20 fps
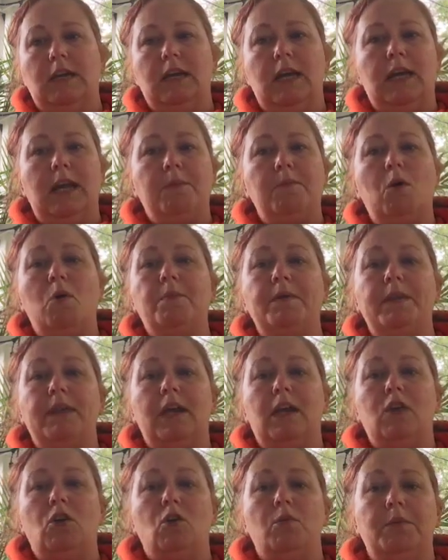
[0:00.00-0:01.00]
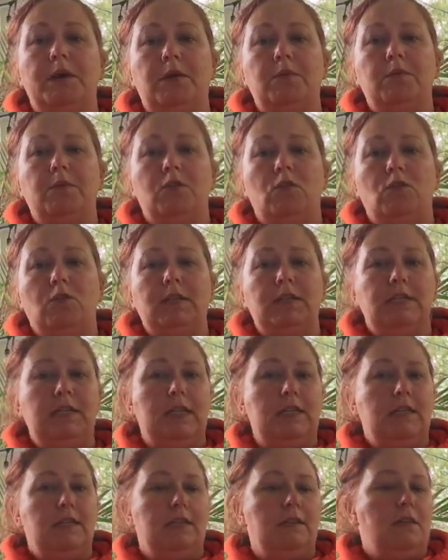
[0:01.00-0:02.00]
And I'm hoping that nobody will notice
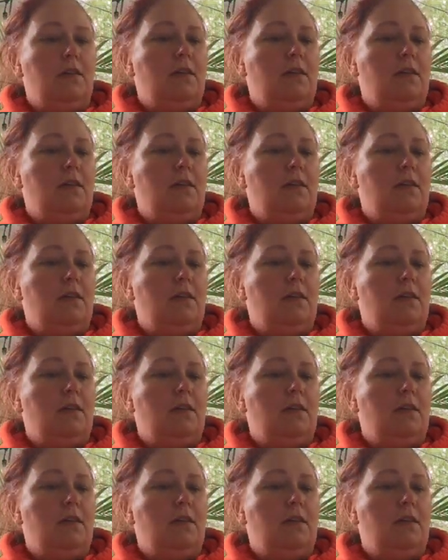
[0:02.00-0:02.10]
this.